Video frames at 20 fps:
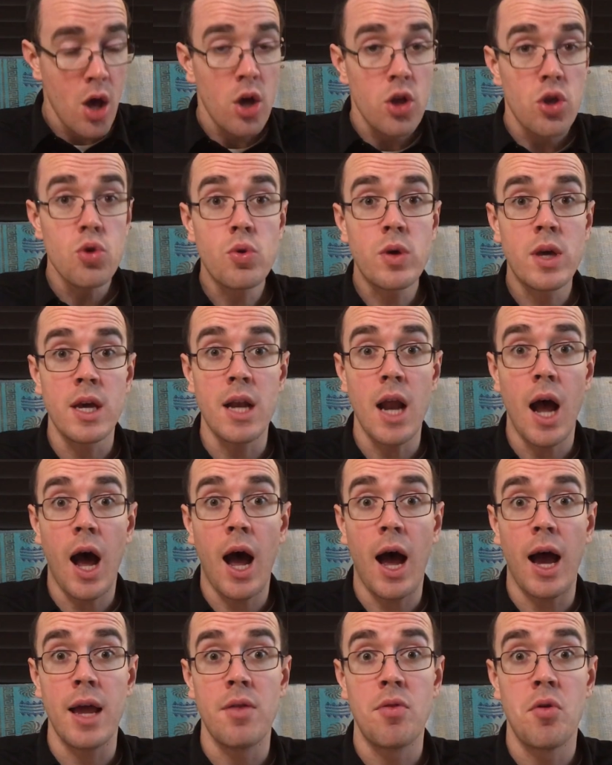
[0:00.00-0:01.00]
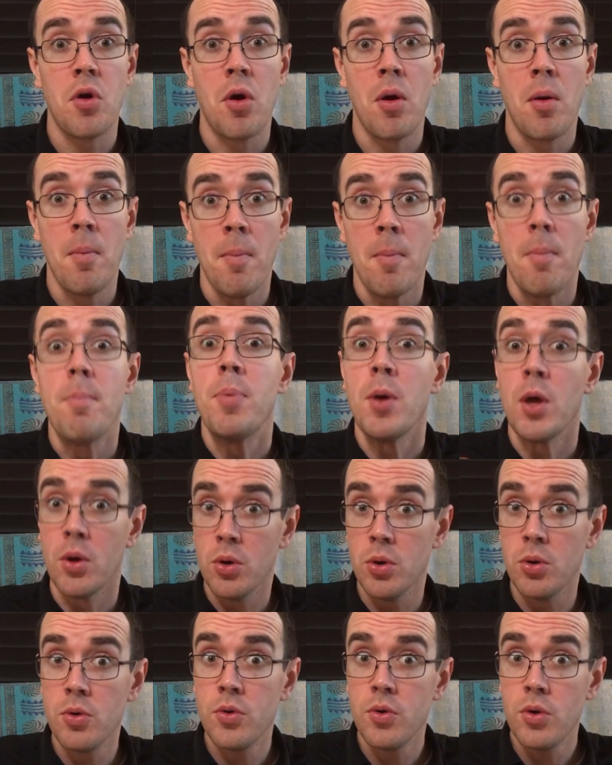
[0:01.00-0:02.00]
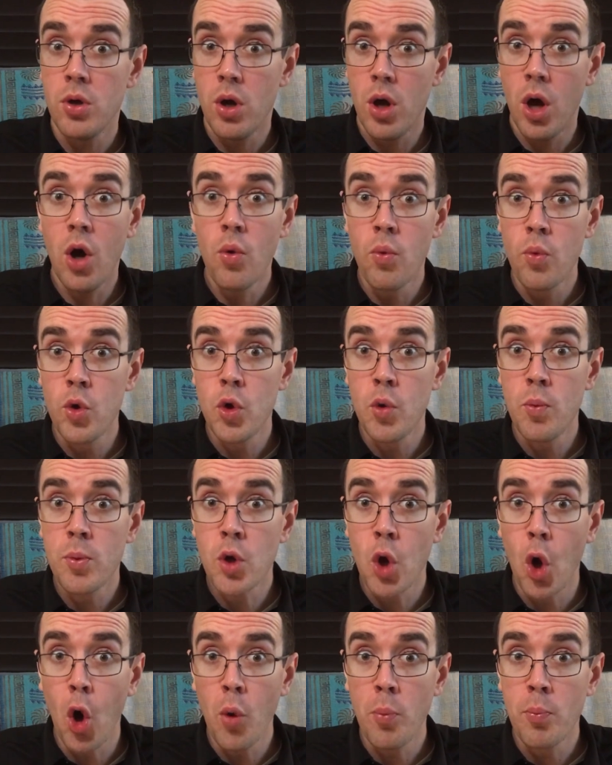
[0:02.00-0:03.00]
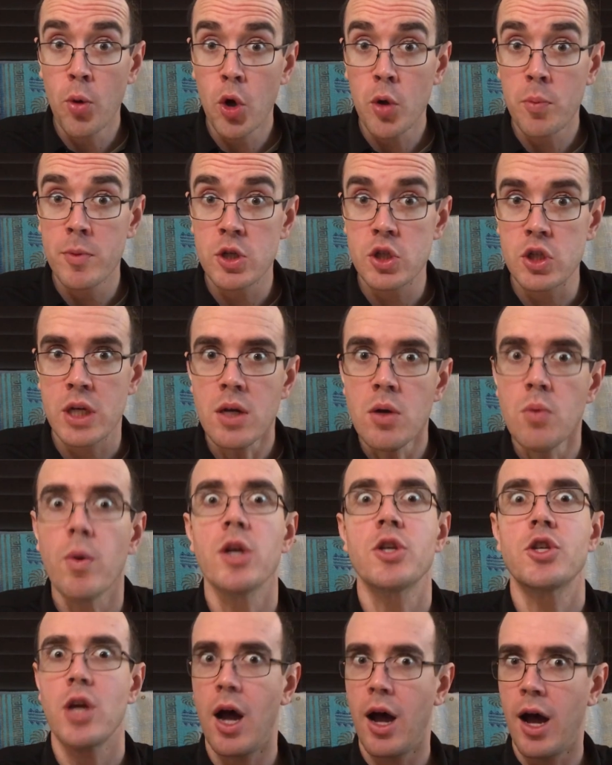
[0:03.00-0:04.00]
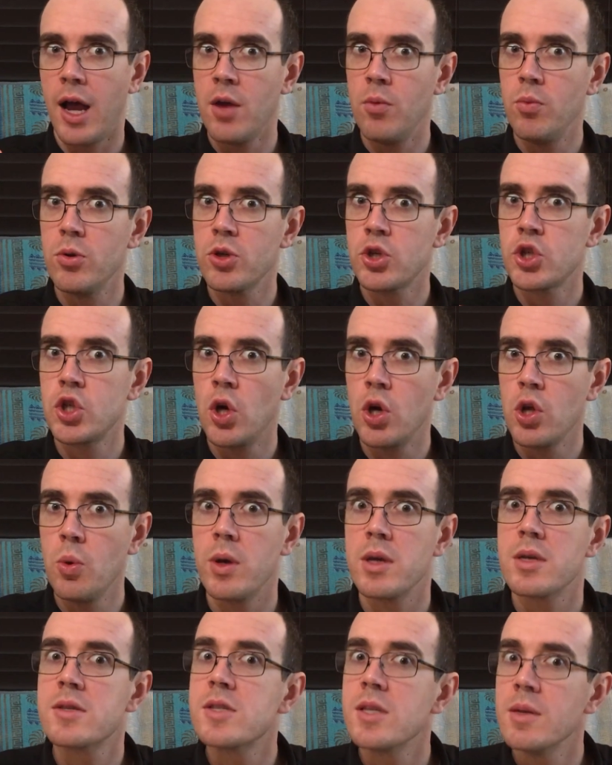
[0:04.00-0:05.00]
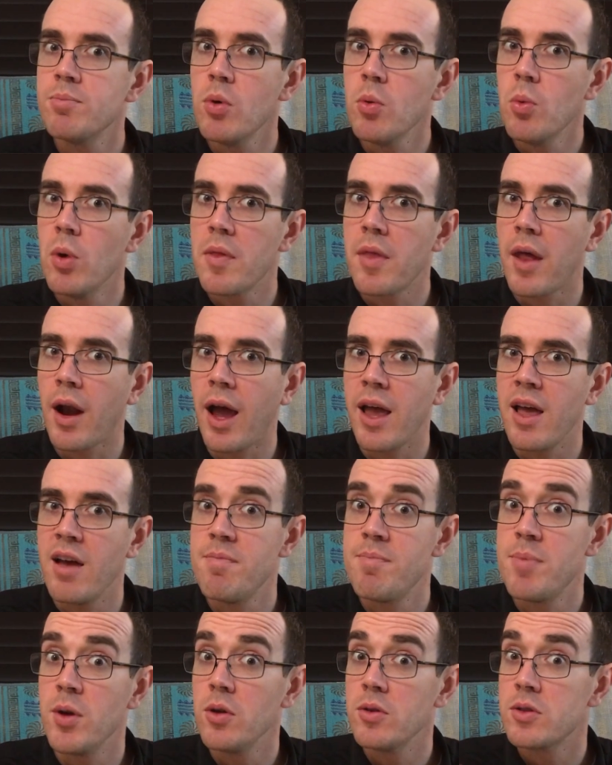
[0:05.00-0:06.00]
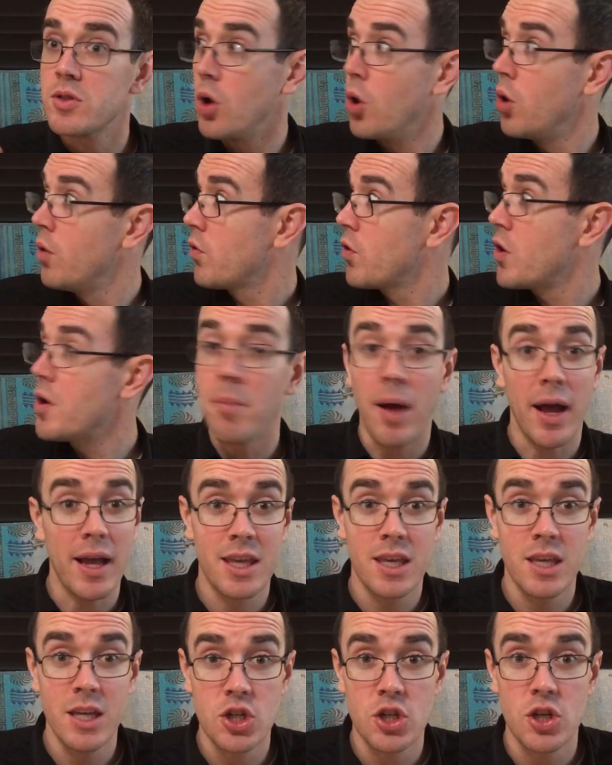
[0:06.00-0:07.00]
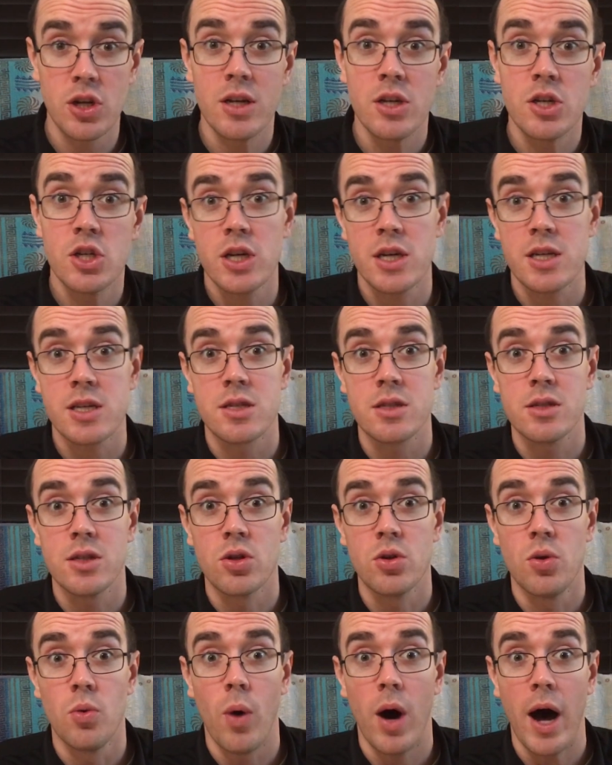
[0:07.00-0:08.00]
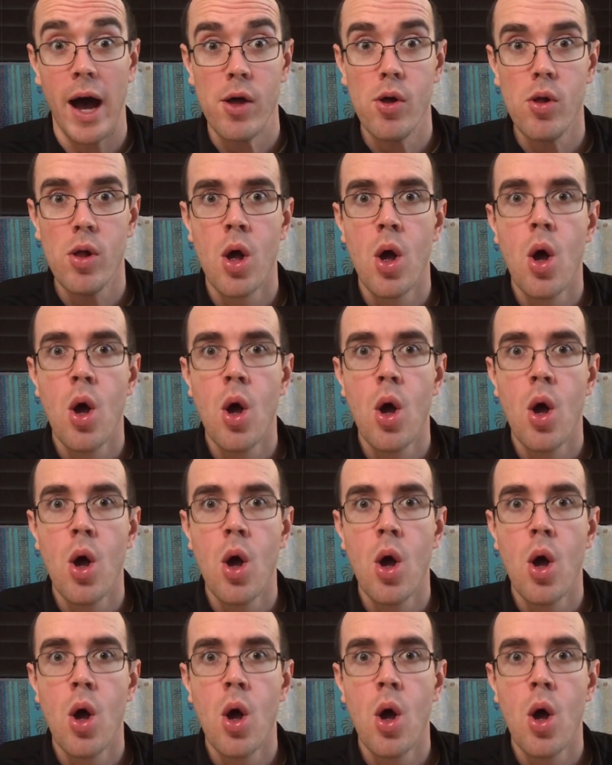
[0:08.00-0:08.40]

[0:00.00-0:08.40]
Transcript: You can either build a Rube Goldberg machine, which I will show you a simple one that I have built over in my kitchen in just a little while,